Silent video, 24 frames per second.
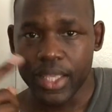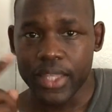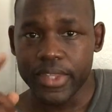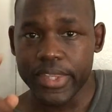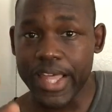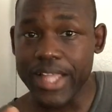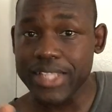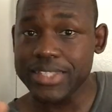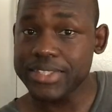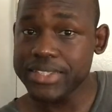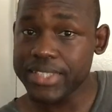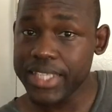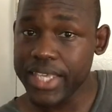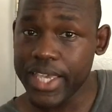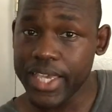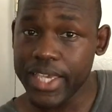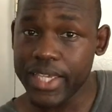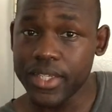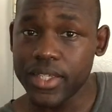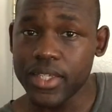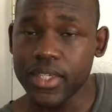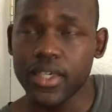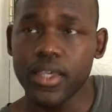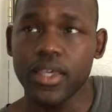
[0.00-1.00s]
That
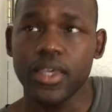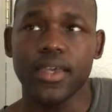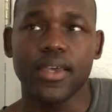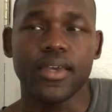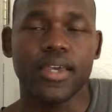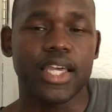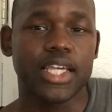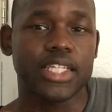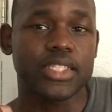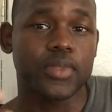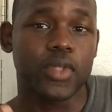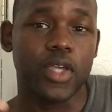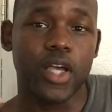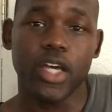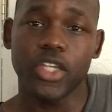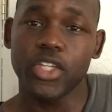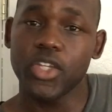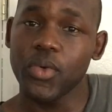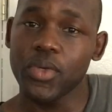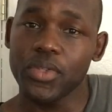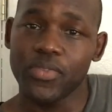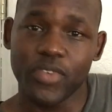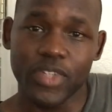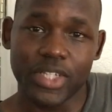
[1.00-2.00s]
said, as we all
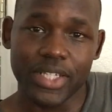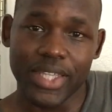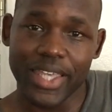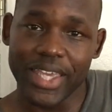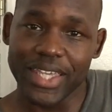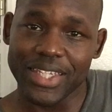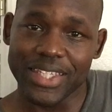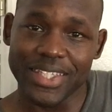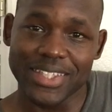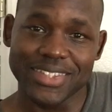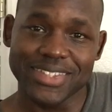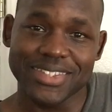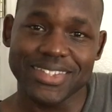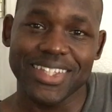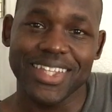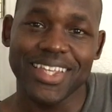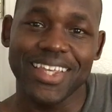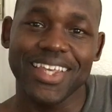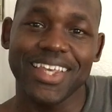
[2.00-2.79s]
know with vigilantes,